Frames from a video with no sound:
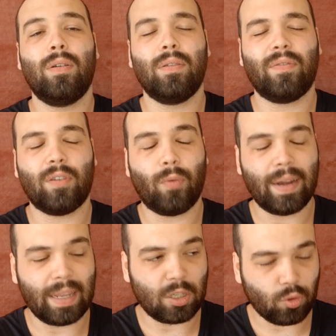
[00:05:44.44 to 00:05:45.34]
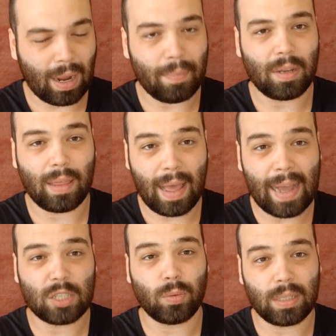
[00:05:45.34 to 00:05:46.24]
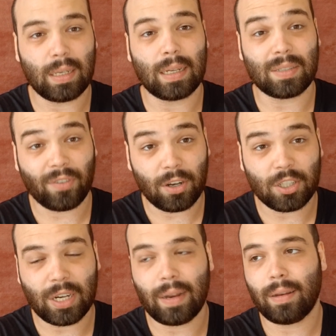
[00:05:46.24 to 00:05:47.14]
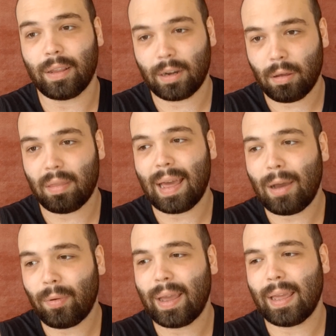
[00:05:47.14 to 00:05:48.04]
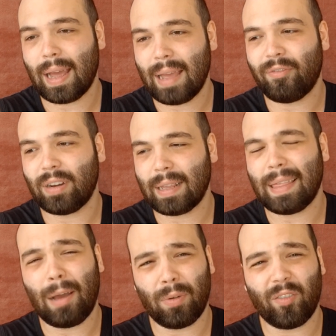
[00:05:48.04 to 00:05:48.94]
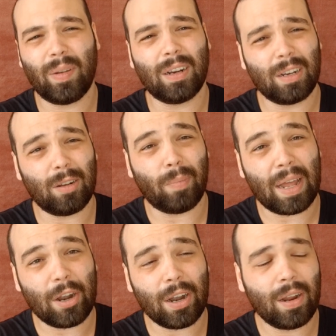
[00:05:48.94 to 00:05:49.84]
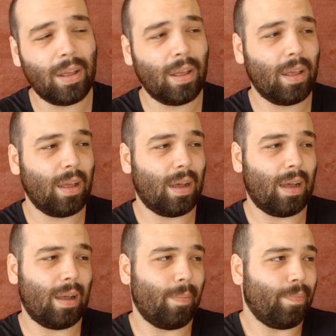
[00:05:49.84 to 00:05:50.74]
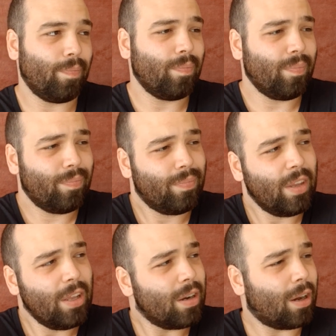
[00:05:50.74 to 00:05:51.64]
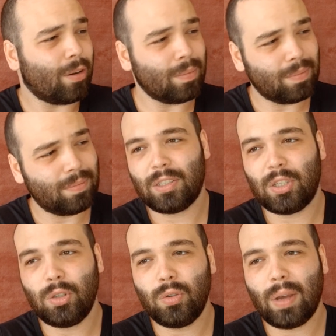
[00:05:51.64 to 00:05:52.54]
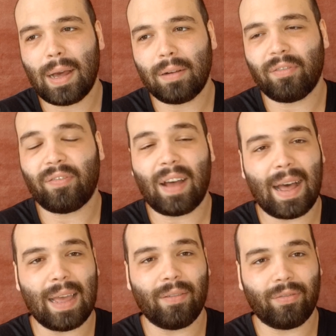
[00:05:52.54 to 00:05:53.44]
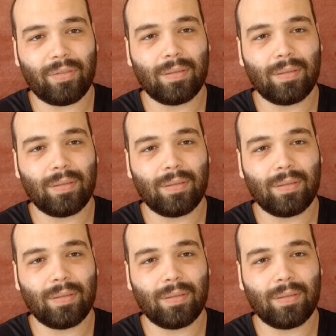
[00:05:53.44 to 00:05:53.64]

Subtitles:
for when he dropped the actual deluxe version. You know, that way, I feel like that would have been a little better. You know, 2 out of 5,